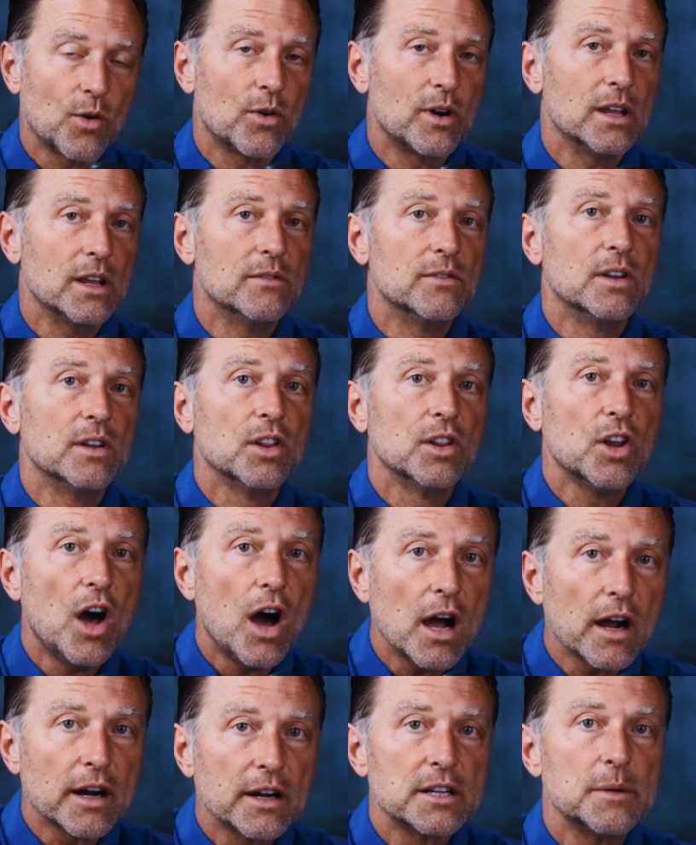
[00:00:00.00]
or even
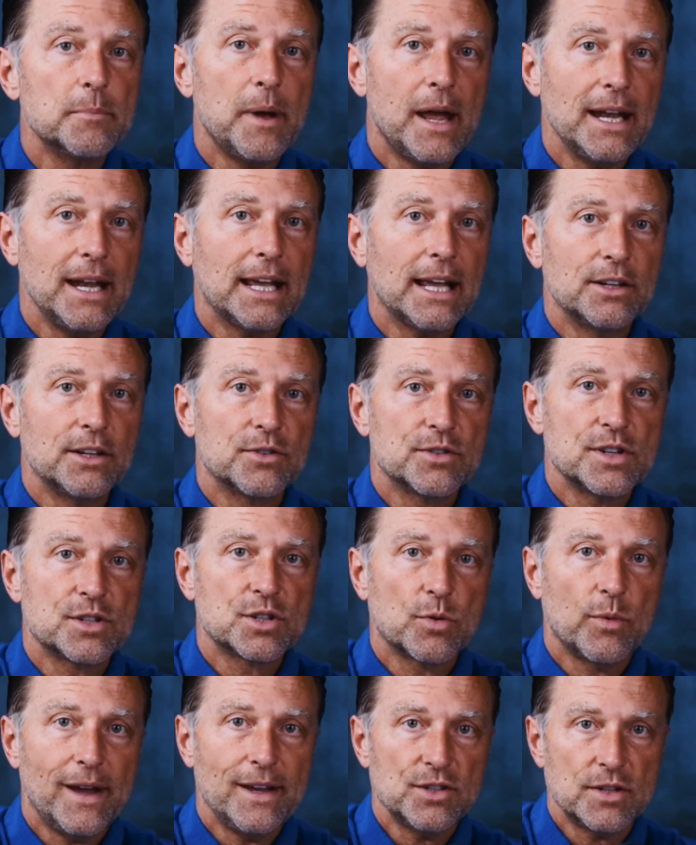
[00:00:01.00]
longer, depending on your
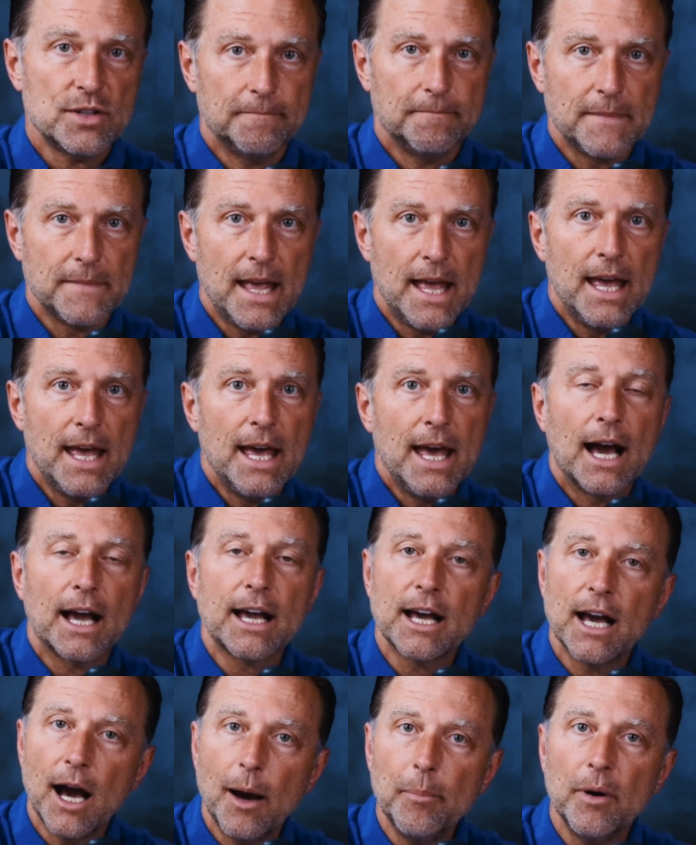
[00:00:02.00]
situation. A
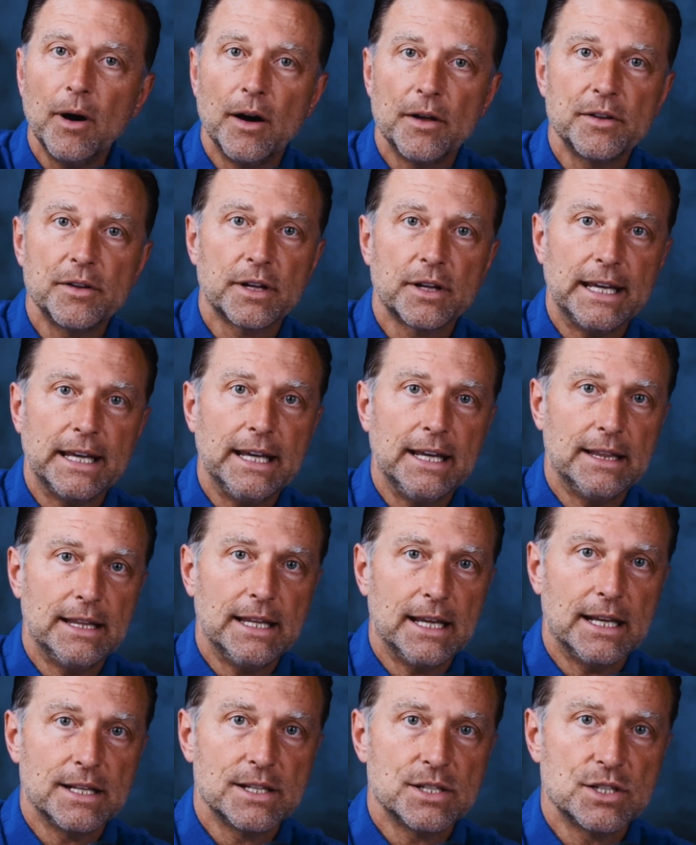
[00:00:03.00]
couple other key
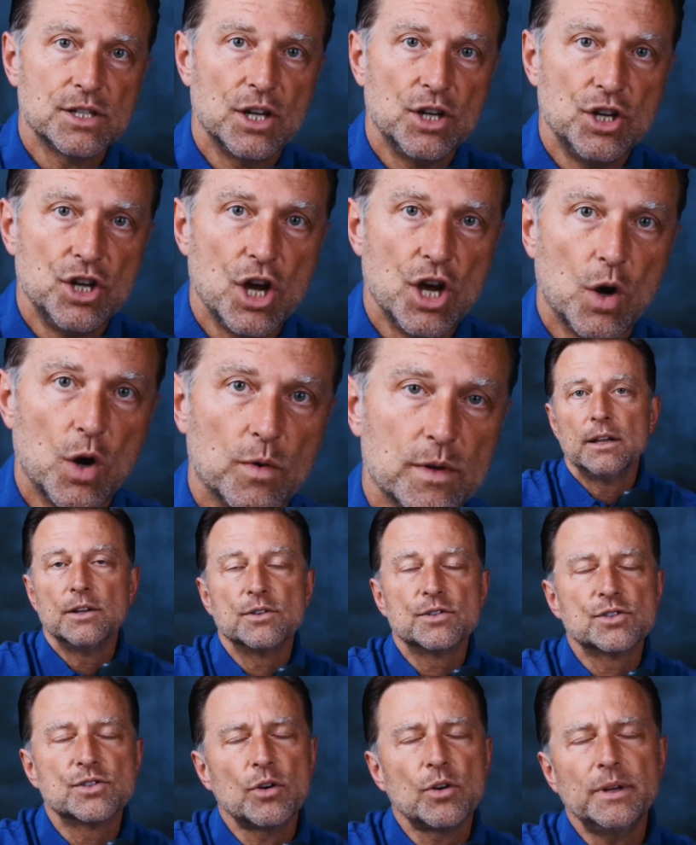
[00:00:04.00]
things to note.
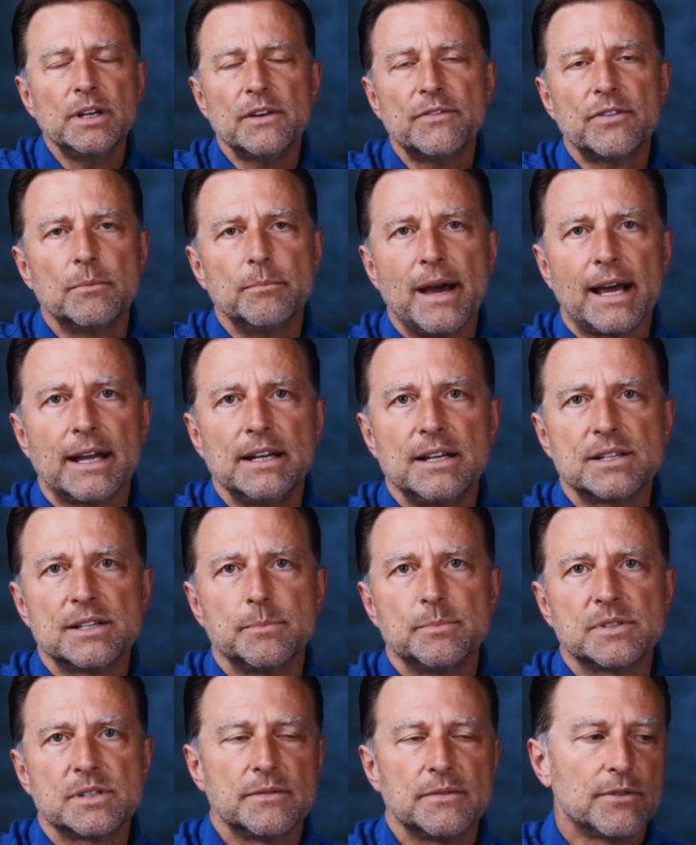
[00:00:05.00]
There's so many different
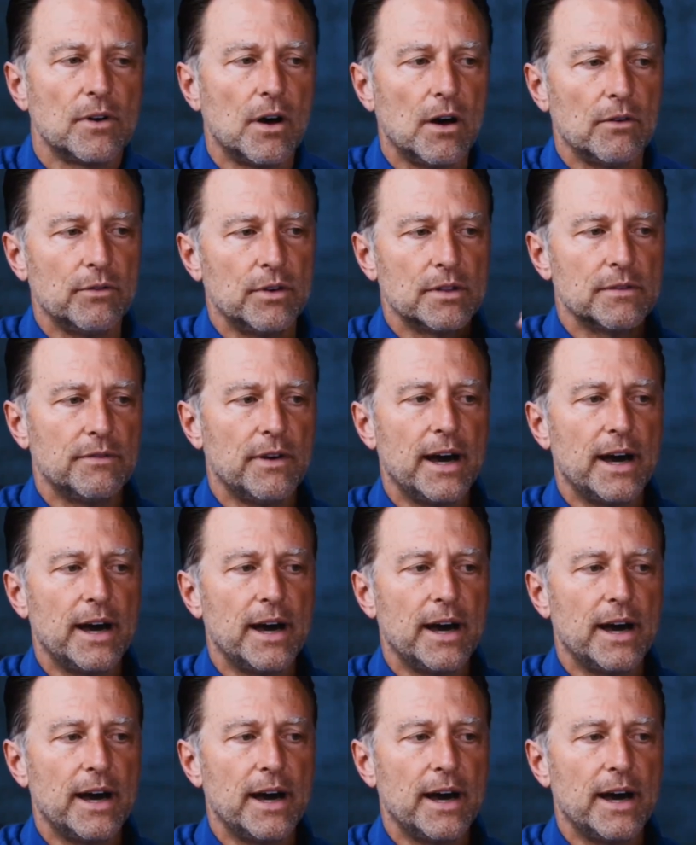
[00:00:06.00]
mechanisms involved with